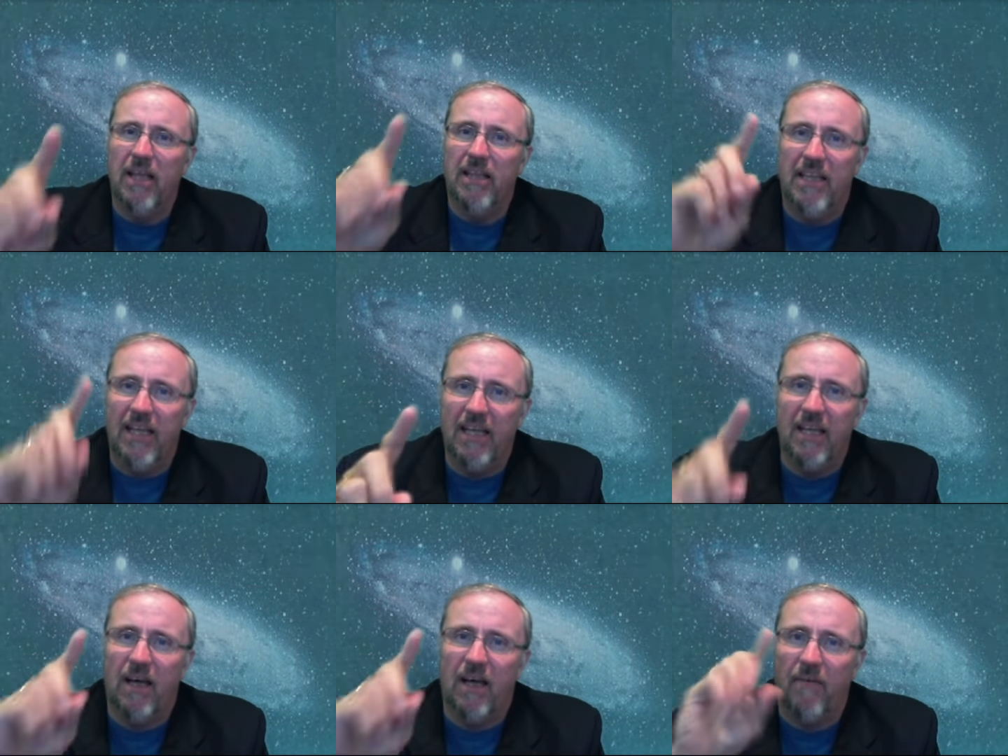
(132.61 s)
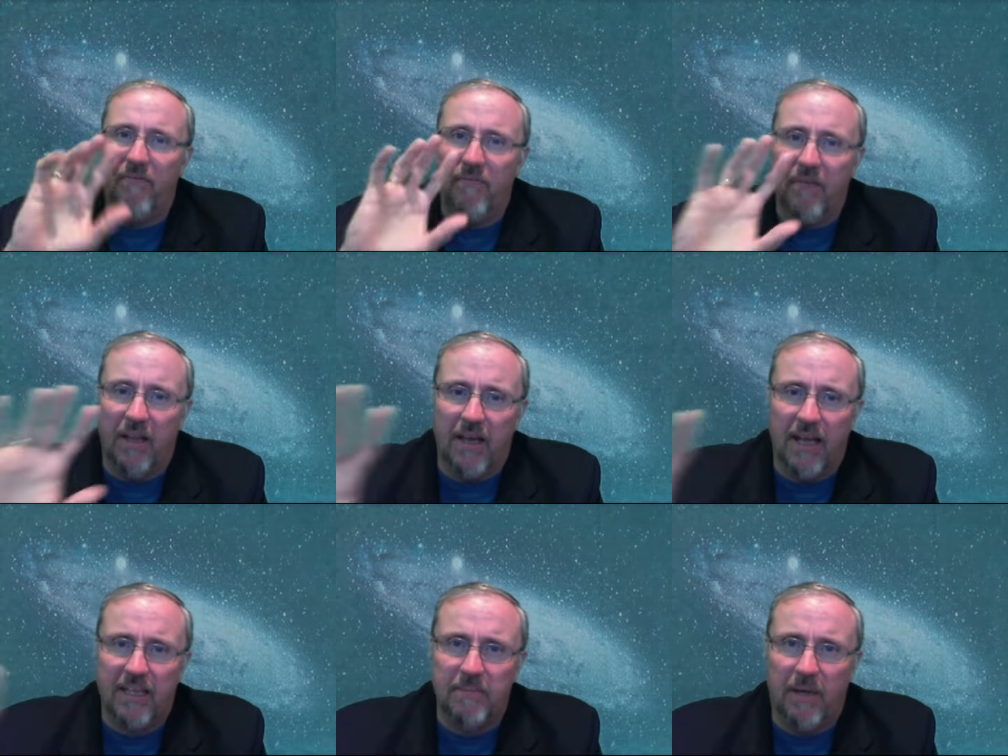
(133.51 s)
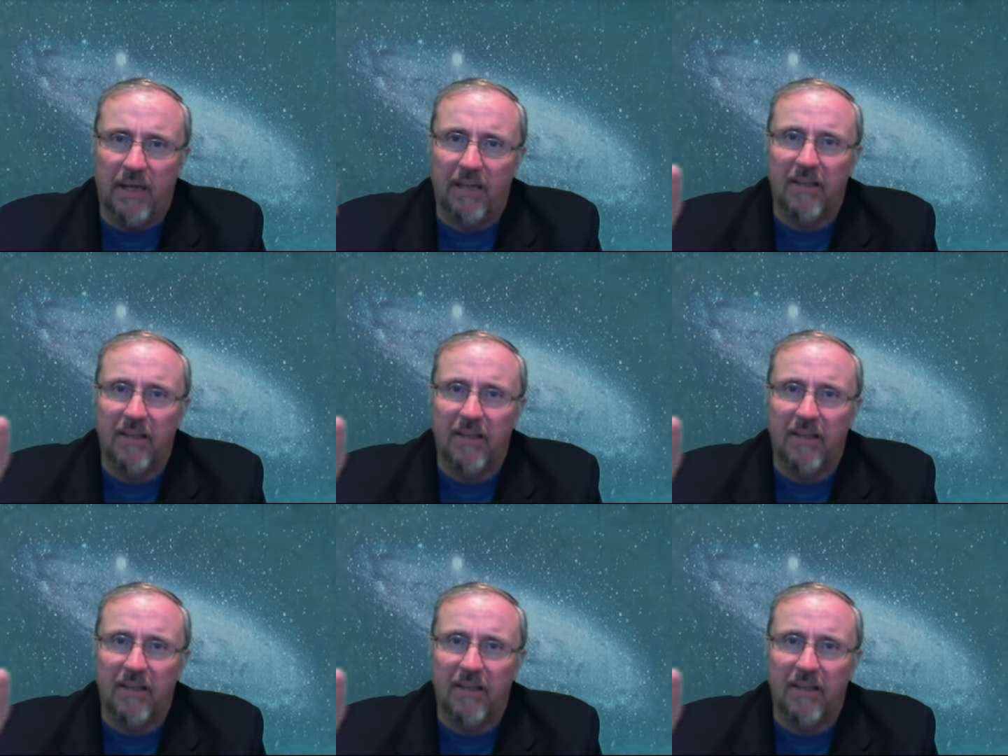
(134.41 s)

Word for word: Then of the next month,